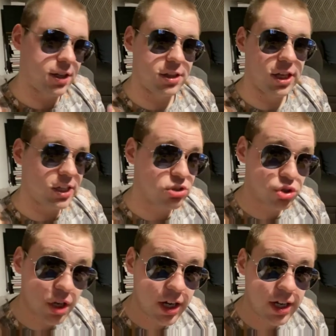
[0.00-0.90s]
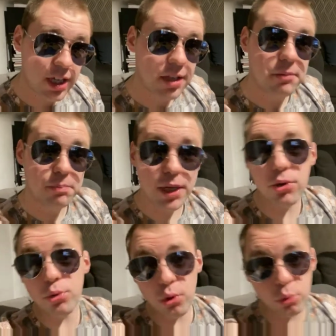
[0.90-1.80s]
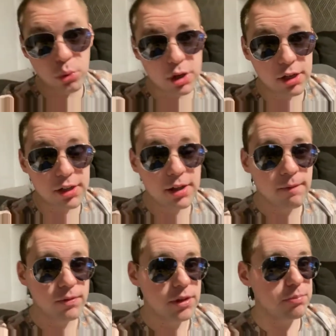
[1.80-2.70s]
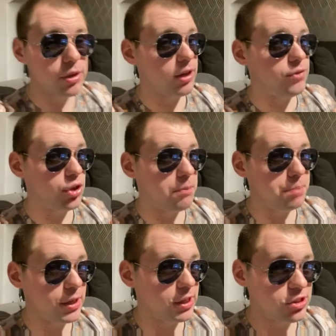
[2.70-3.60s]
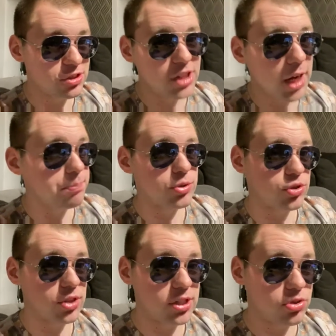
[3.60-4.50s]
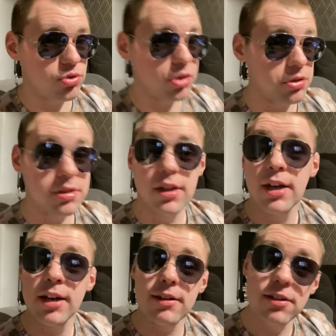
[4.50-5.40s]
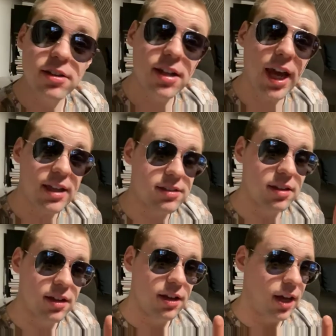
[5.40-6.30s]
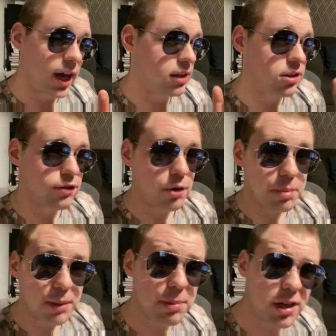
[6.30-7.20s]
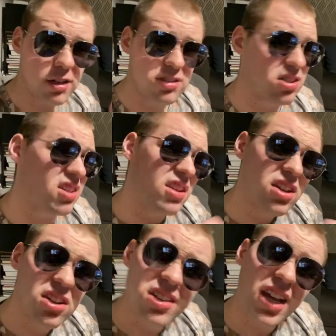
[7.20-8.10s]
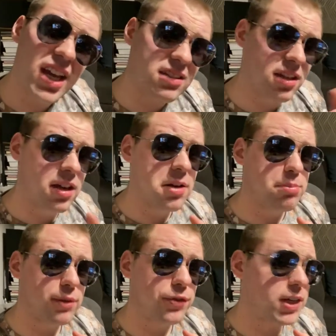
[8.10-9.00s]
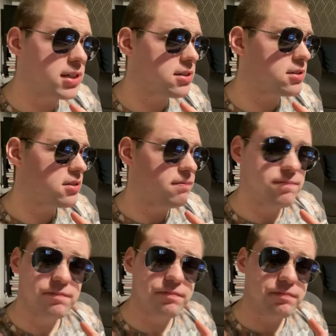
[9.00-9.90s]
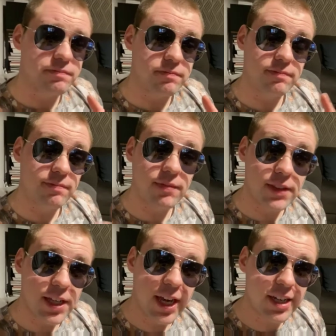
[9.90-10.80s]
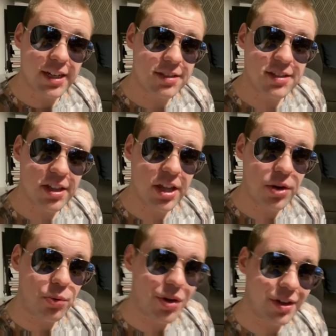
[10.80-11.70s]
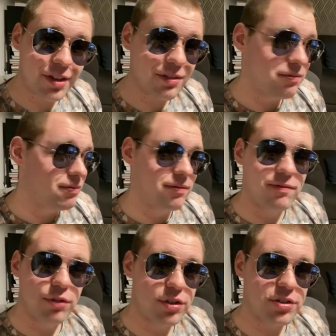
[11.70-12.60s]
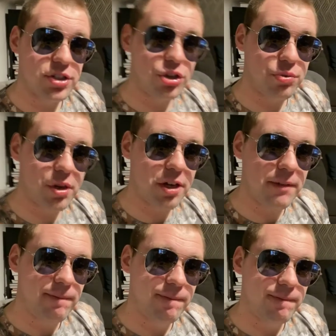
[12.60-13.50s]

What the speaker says: they can try, but it won't work. But if you're a big established restaurant, great. And you've got a big bar outside, great. But the thing is, I can't see that working. Because you know why?